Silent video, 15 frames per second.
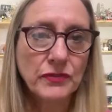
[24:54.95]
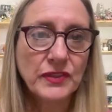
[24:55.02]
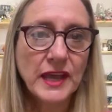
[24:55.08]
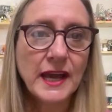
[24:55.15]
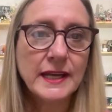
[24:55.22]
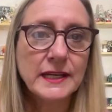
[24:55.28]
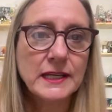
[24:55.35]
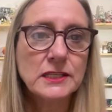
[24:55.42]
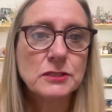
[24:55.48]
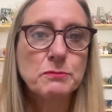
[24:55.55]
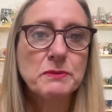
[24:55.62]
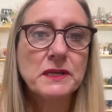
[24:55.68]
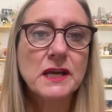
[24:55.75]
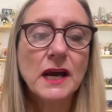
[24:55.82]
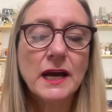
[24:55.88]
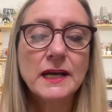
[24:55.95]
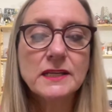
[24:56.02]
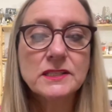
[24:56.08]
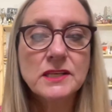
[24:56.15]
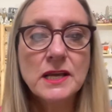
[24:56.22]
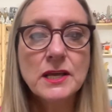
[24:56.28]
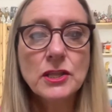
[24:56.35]
that is,
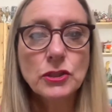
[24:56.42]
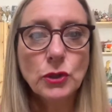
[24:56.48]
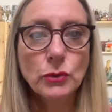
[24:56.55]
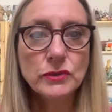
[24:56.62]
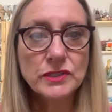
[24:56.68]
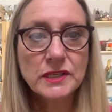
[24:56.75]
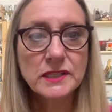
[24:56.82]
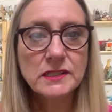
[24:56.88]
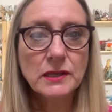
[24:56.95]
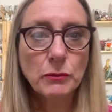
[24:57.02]
because those can,